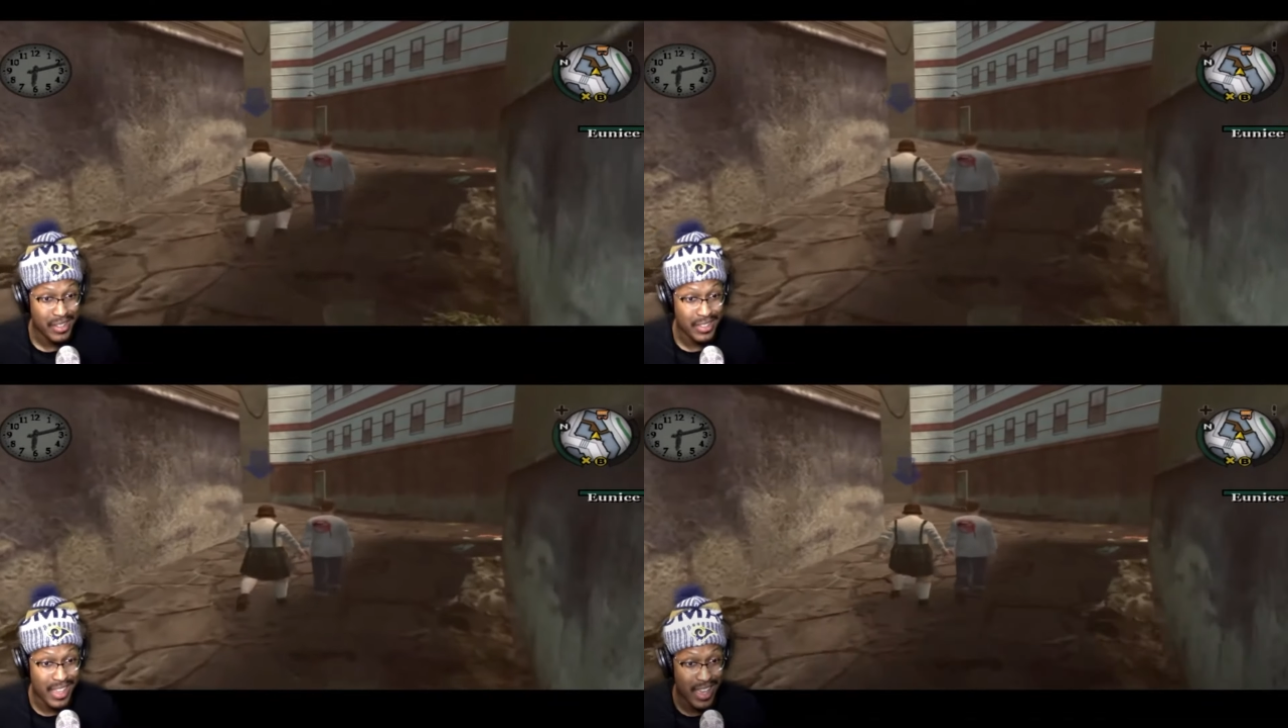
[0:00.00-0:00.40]

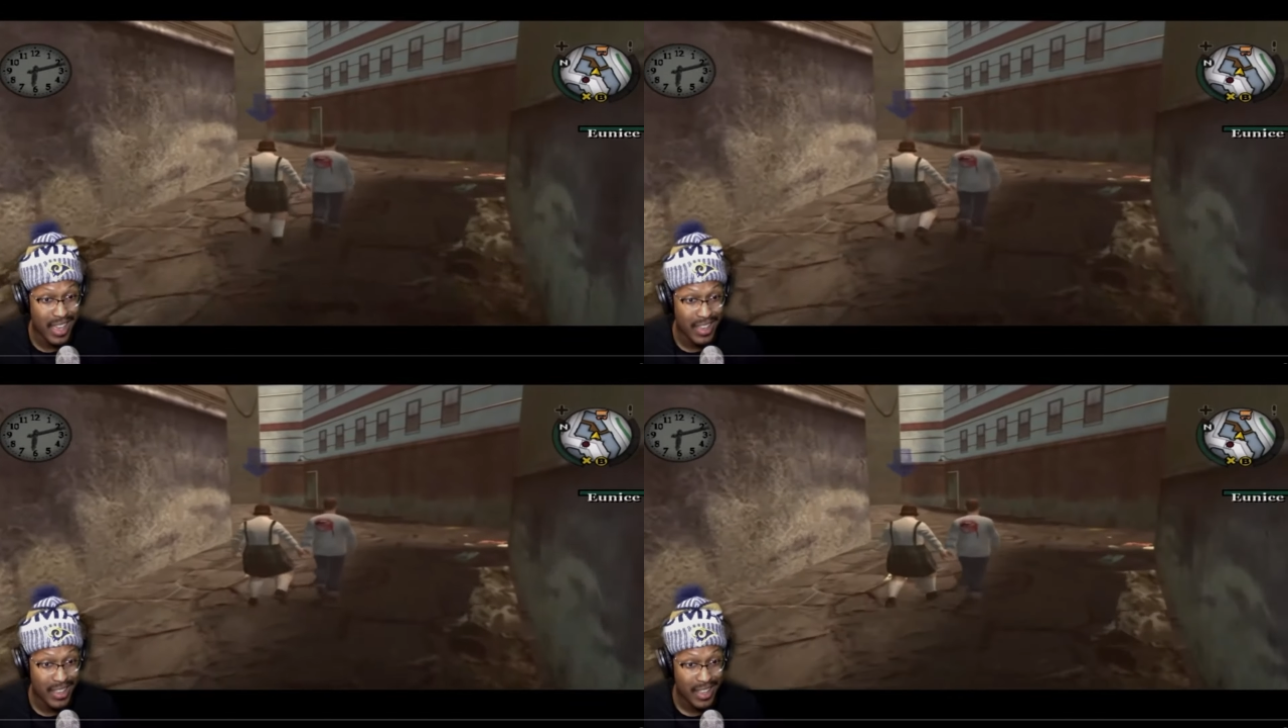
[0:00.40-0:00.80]

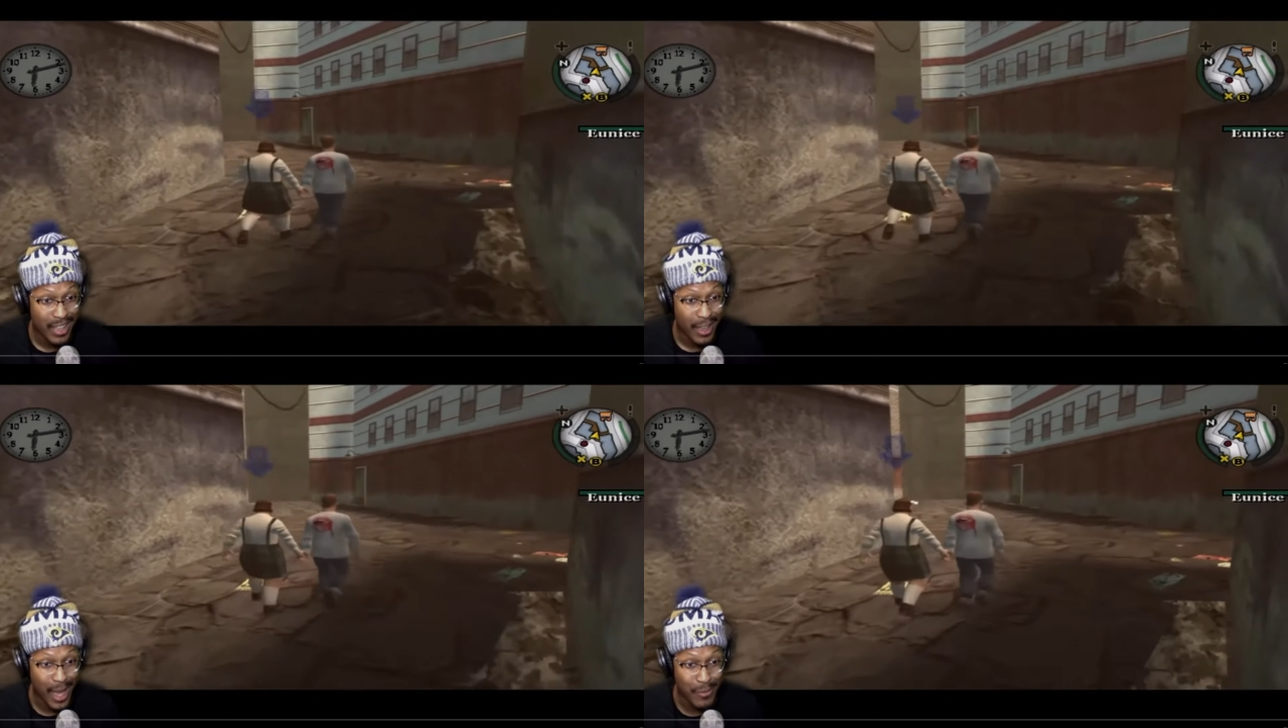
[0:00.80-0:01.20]
Yeah,
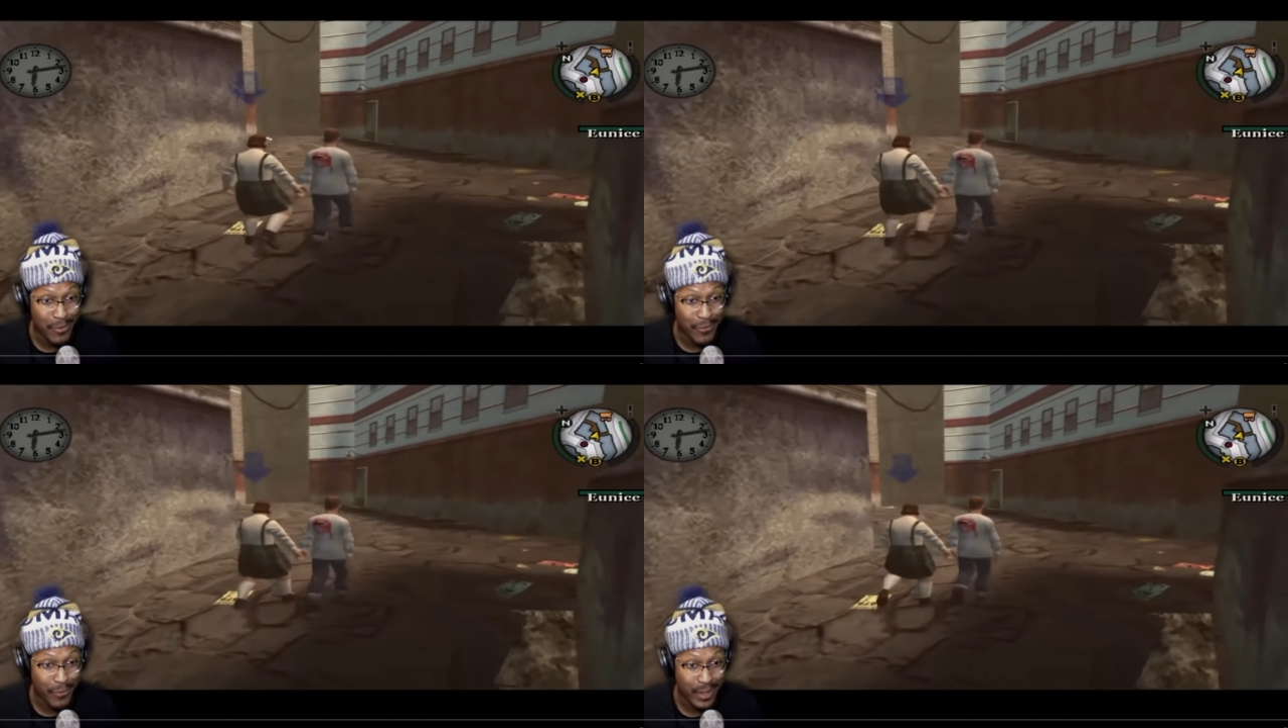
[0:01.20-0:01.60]
I'm
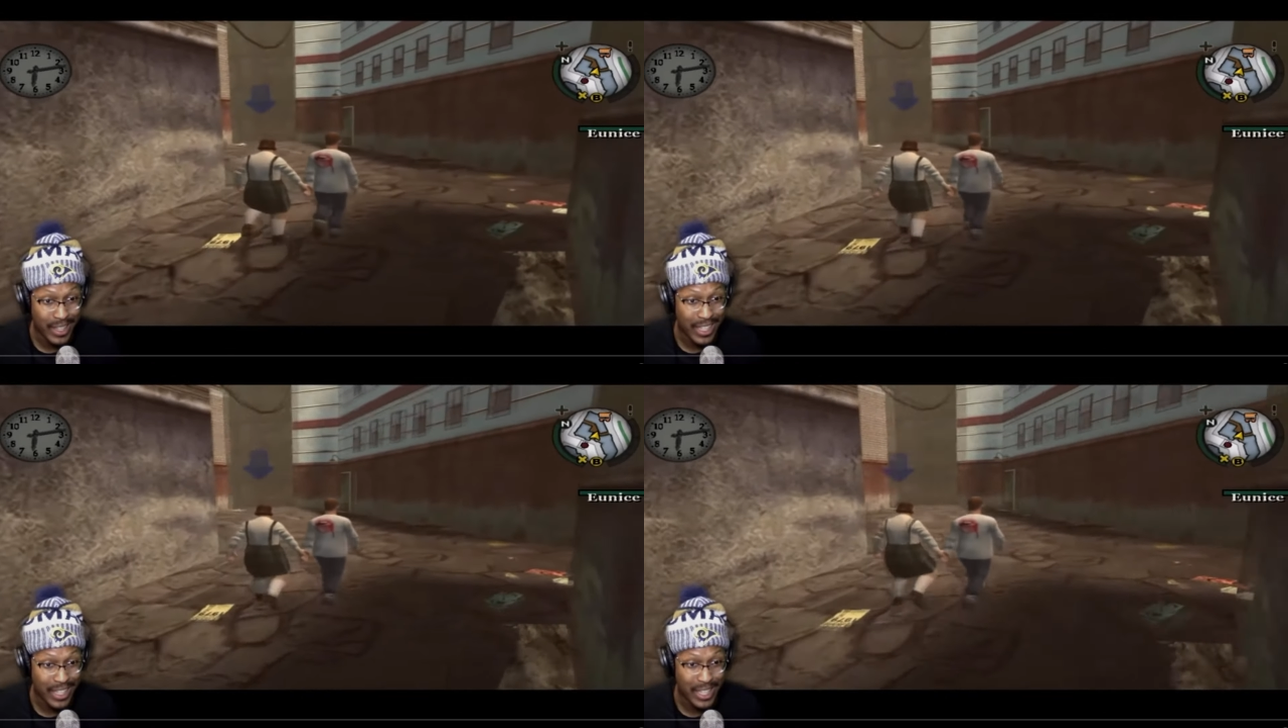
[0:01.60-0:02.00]
a
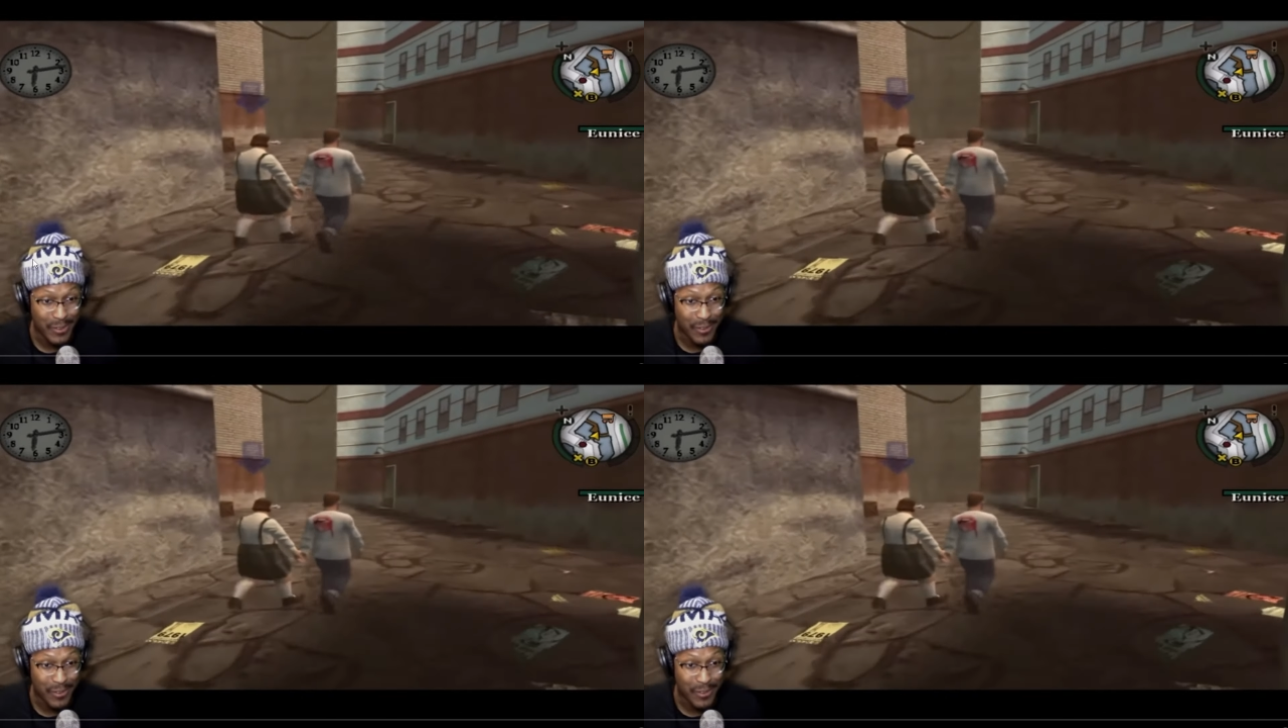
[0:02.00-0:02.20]
freak and you a